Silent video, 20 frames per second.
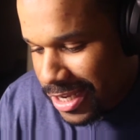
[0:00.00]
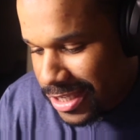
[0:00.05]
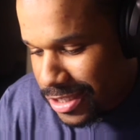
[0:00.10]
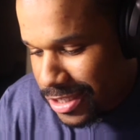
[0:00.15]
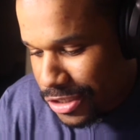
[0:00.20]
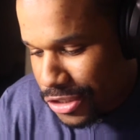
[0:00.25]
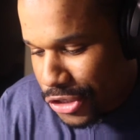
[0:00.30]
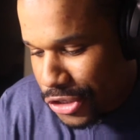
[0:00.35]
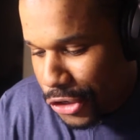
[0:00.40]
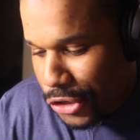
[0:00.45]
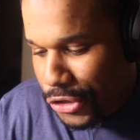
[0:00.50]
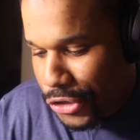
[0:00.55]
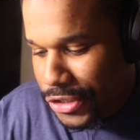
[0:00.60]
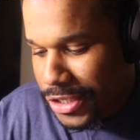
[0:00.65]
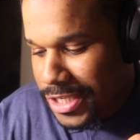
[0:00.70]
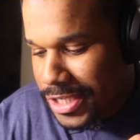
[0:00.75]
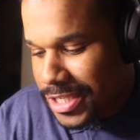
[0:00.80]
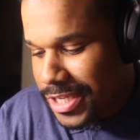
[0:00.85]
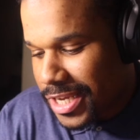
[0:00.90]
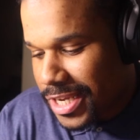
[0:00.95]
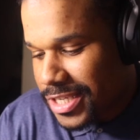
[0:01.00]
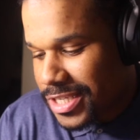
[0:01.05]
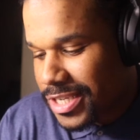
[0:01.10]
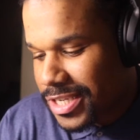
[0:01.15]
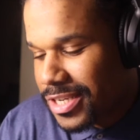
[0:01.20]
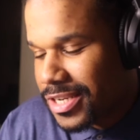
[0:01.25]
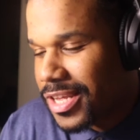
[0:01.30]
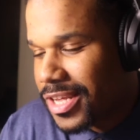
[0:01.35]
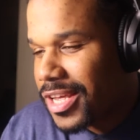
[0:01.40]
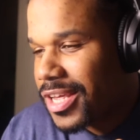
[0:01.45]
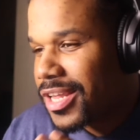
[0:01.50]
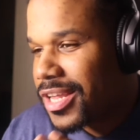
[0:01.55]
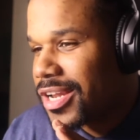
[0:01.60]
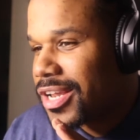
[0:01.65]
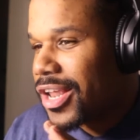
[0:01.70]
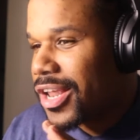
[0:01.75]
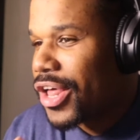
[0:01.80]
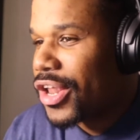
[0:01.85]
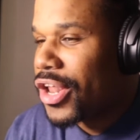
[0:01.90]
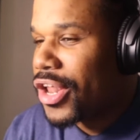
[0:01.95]
She's currently stationed
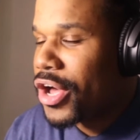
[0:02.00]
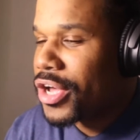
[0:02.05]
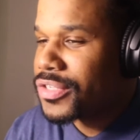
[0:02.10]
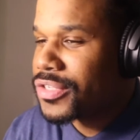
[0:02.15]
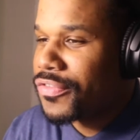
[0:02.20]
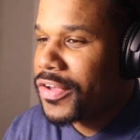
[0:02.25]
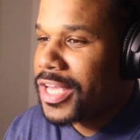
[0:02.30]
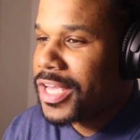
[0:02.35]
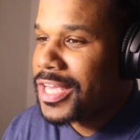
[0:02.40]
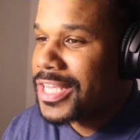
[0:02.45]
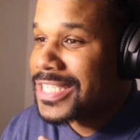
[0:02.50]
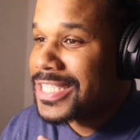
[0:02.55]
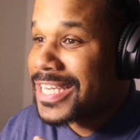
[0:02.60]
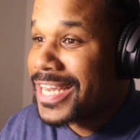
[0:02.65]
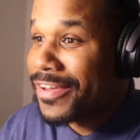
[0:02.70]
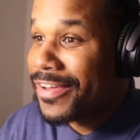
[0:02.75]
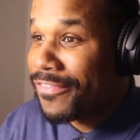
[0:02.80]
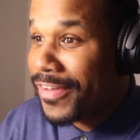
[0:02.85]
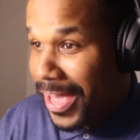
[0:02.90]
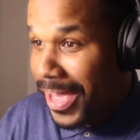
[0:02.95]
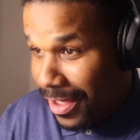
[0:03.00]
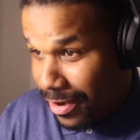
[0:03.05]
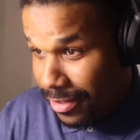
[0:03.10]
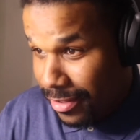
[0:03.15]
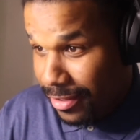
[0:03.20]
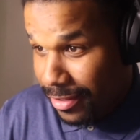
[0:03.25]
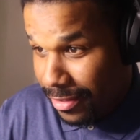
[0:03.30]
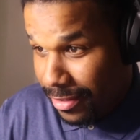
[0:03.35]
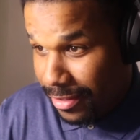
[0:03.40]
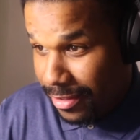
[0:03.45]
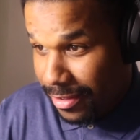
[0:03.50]
in Las Vegas, Nevada.